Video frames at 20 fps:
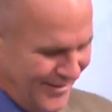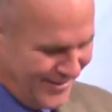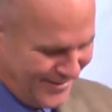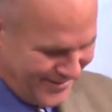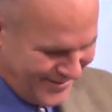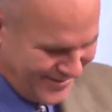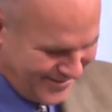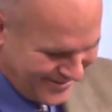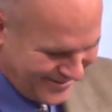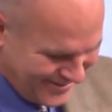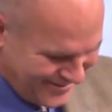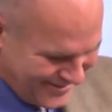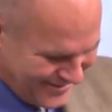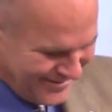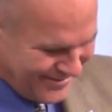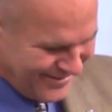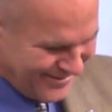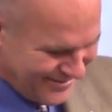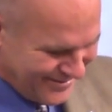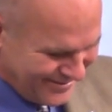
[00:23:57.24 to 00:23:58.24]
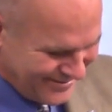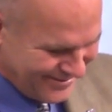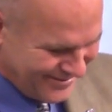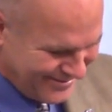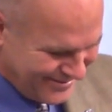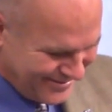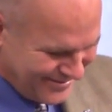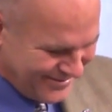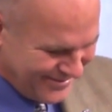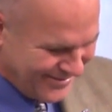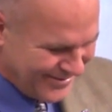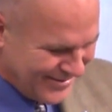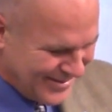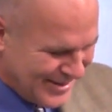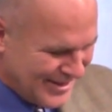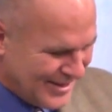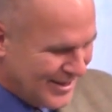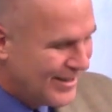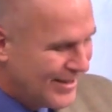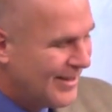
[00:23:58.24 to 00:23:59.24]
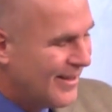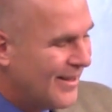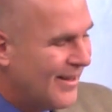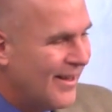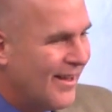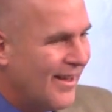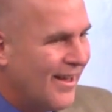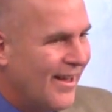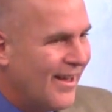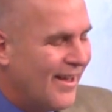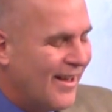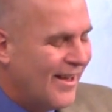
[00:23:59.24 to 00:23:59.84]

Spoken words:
Nobody speaks.